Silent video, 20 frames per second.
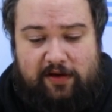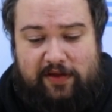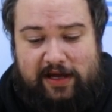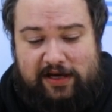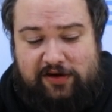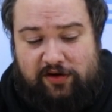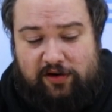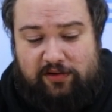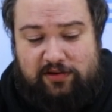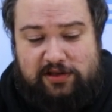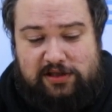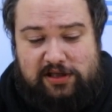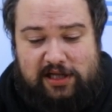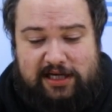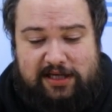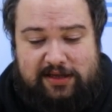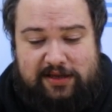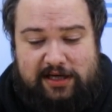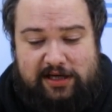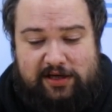They don't look
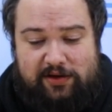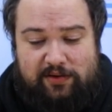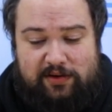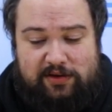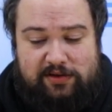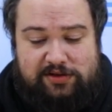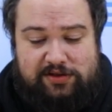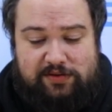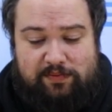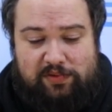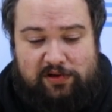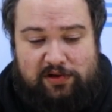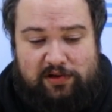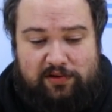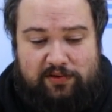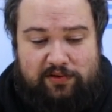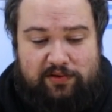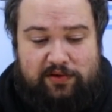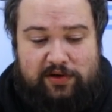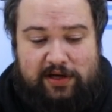like they're going to
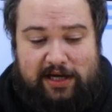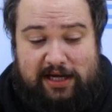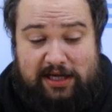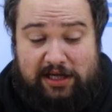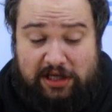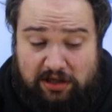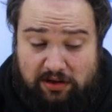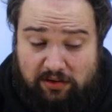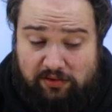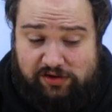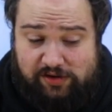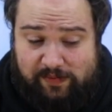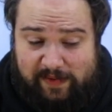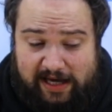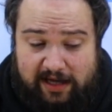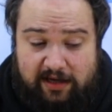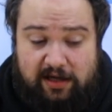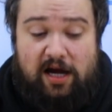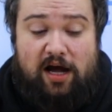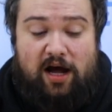balloon a huge
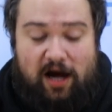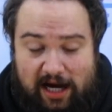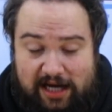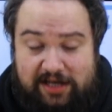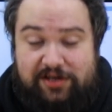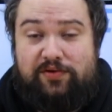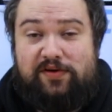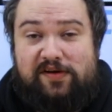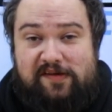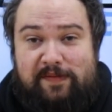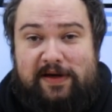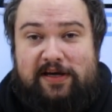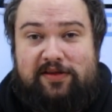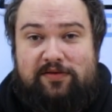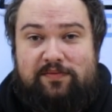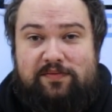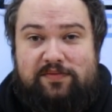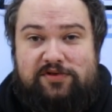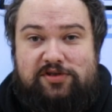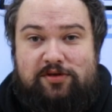amount. I do expect
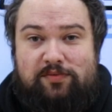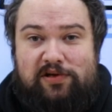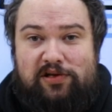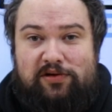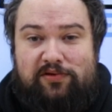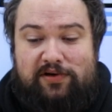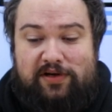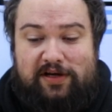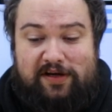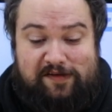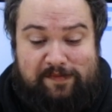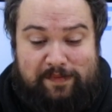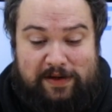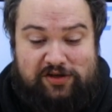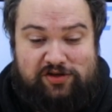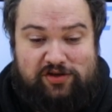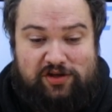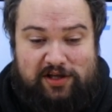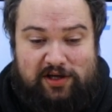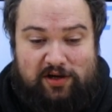them to balloon,
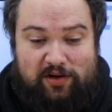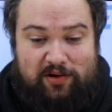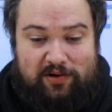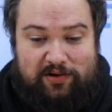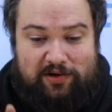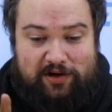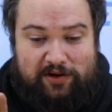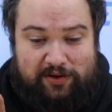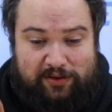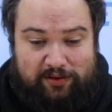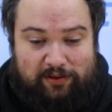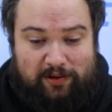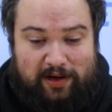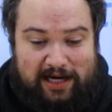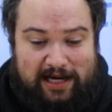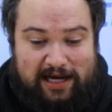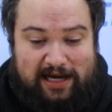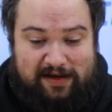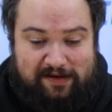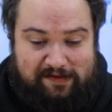especially on
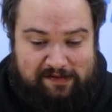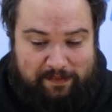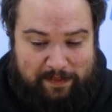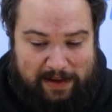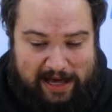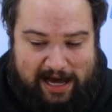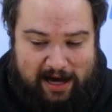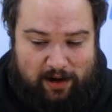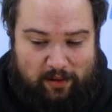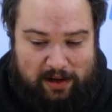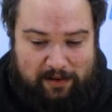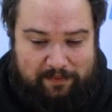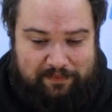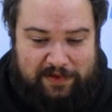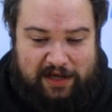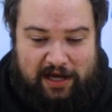3S power.